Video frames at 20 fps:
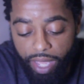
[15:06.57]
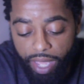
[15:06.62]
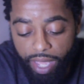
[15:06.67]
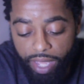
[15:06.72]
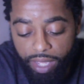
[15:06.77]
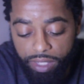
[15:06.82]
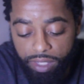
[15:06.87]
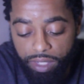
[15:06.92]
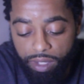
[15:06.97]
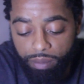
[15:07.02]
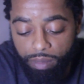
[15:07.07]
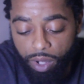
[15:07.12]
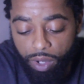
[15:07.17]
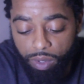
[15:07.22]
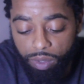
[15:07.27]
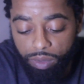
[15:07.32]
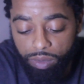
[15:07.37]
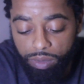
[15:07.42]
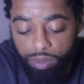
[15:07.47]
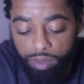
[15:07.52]

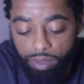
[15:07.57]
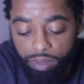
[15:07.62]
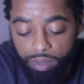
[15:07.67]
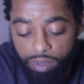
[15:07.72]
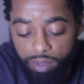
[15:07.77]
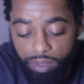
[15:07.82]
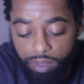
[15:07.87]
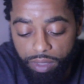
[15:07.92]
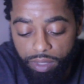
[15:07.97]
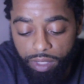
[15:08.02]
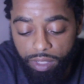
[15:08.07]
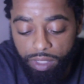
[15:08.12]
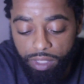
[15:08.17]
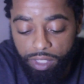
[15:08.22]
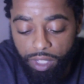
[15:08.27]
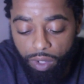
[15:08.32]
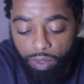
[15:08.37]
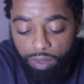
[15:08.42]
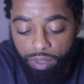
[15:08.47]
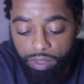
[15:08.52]
Eskimos The
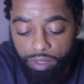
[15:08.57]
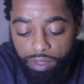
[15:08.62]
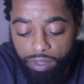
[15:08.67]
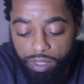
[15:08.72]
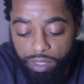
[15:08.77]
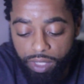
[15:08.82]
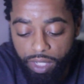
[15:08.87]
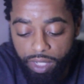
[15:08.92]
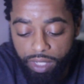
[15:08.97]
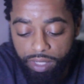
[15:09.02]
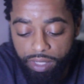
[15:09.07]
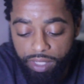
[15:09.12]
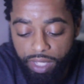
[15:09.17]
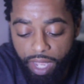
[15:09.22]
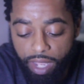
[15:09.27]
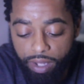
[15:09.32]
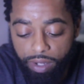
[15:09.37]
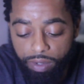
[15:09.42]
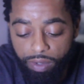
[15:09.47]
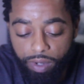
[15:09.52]
solar sun
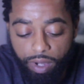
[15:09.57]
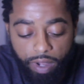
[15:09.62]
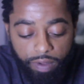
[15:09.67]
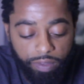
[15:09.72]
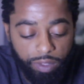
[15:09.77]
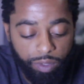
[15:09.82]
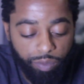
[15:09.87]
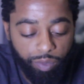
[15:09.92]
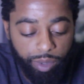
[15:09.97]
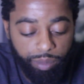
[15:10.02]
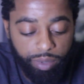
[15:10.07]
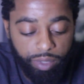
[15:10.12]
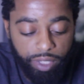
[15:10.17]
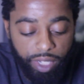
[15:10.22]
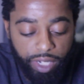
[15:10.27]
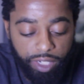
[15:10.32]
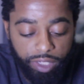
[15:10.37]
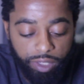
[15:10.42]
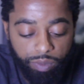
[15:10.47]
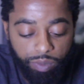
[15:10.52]
cycle of the
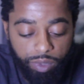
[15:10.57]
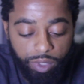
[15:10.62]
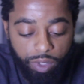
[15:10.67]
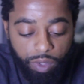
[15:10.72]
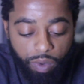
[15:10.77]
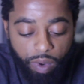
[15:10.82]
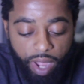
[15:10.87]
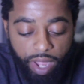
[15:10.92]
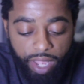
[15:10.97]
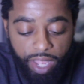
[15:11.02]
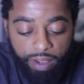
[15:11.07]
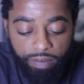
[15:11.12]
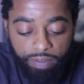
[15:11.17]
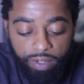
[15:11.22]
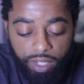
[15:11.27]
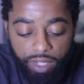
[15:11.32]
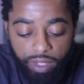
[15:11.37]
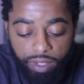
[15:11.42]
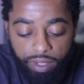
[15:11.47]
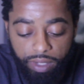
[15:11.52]
reproduction was quite
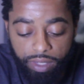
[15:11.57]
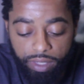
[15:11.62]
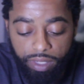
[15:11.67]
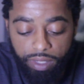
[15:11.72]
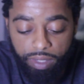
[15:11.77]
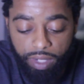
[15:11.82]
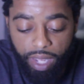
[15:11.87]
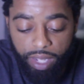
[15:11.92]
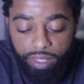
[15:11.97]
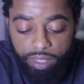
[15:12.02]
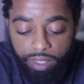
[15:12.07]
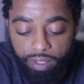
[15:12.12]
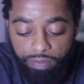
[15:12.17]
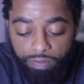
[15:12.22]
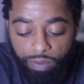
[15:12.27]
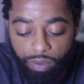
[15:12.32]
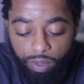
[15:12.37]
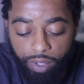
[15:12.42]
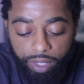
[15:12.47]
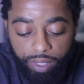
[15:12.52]
evident until
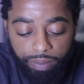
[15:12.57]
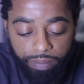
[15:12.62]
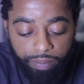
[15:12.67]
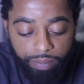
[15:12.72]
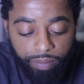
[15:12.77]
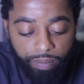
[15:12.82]
1940.